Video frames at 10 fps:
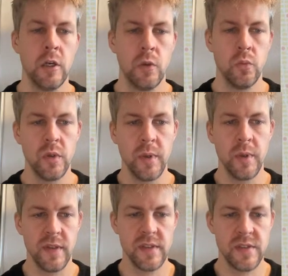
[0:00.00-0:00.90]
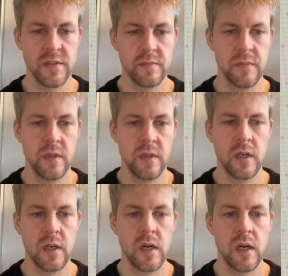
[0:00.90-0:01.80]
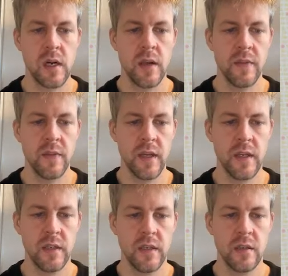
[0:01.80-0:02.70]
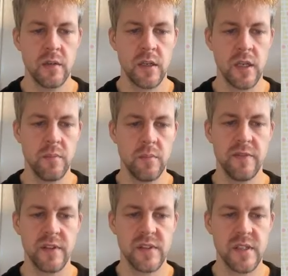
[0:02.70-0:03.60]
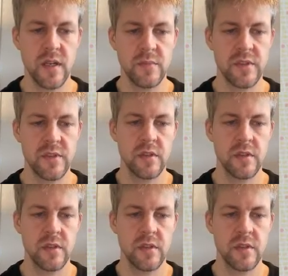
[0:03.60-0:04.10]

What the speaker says: will be this. Then, okay, prefix sums